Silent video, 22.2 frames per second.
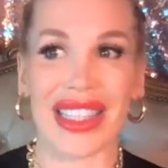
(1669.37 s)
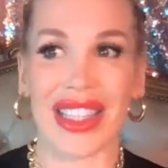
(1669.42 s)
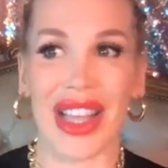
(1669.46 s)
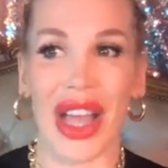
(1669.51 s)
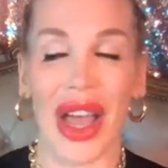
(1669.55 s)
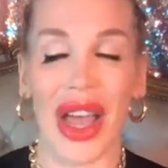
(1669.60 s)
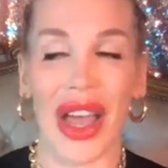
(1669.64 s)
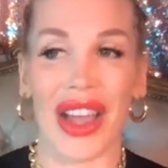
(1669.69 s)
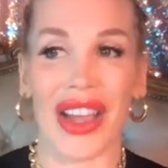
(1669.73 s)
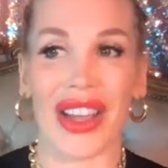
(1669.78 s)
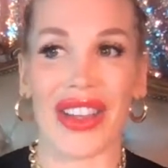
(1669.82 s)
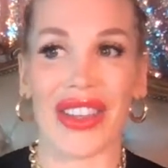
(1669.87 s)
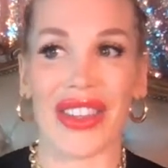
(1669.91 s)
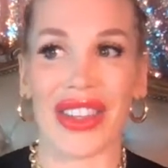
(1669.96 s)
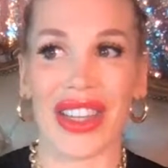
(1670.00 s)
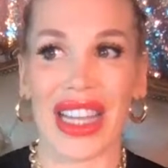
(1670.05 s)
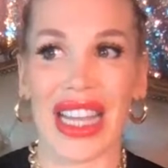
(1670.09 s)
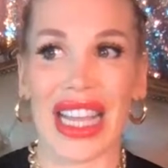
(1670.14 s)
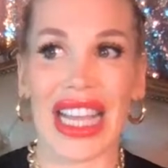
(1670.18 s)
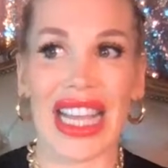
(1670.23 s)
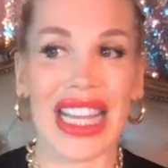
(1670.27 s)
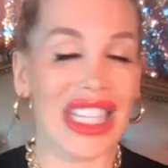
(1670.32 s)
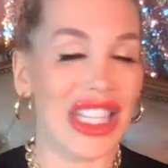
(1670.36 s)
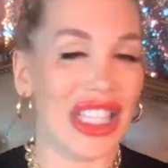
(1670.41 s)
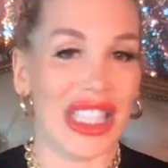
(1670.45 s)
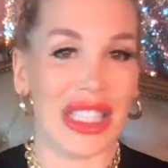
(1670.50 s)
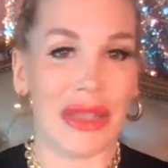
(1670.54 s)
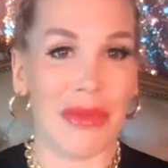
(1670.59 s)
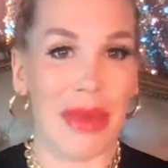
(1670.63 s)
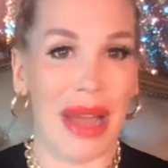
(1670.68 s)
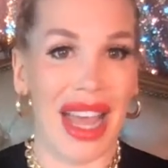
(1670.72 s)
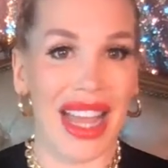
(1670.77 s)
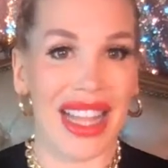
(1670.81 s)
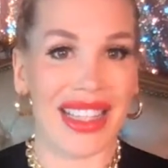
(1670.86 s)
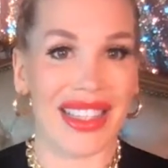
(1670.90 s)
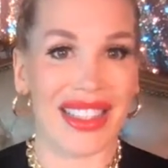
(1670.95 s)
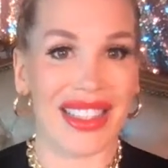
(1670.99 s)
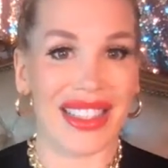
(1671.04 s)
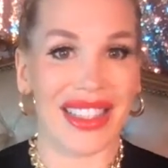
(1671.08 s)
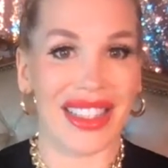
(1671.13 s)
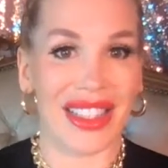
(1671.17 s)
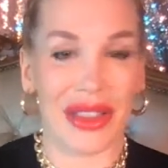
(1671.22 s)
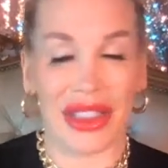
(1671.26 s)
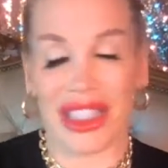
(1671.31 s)
So it just
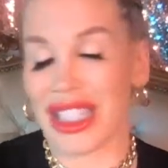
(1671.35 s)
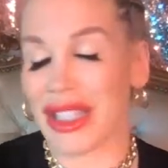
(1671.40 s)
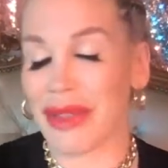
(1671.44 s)
depends.